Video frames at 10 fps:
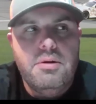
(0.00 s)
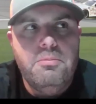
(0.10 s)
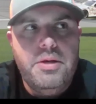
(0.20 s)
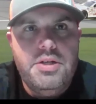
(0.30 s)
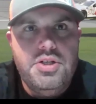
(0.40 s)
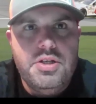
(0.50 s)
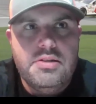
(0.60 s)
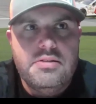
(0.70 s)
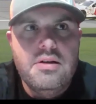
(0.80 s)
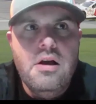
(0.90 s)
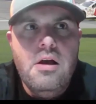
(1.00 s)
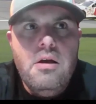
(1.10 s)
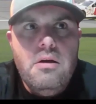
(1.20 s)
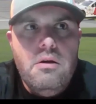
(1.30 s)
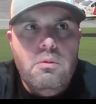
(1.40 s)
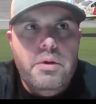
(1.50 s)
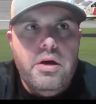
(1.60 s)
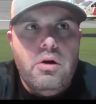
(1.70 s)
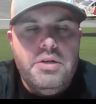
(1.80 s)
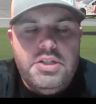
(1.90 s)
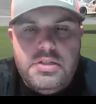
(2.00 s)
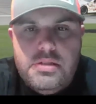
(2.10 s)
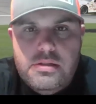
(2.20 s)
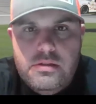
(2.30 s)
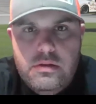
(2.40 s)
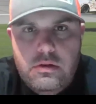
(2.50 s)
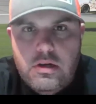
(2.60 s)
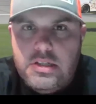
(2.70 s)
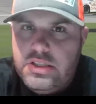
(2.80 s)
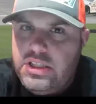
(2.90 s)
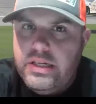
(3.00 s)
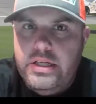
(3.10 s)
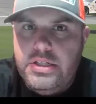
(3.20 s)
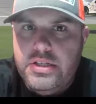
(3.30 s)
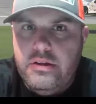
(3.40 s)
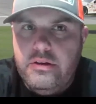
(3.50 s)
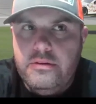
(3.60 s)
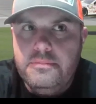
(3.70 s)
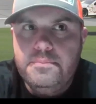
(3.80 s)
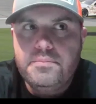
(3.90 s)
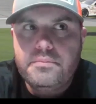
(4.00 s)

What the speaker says: But we always cross check each other